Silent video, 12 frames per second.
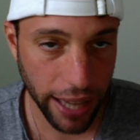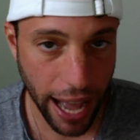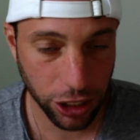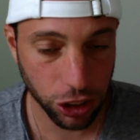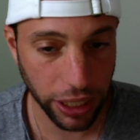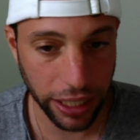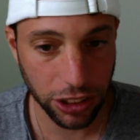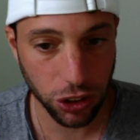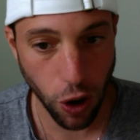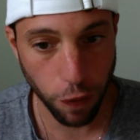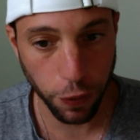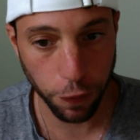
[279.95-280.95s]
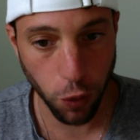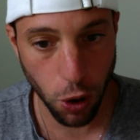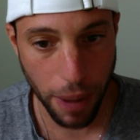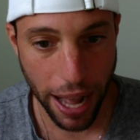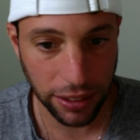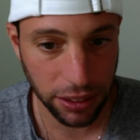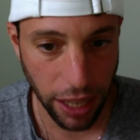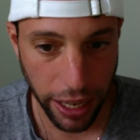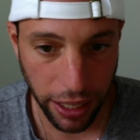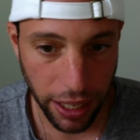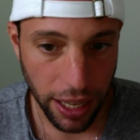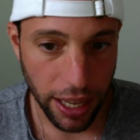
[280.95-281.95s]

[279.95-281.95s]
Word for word: actually, in softer formats like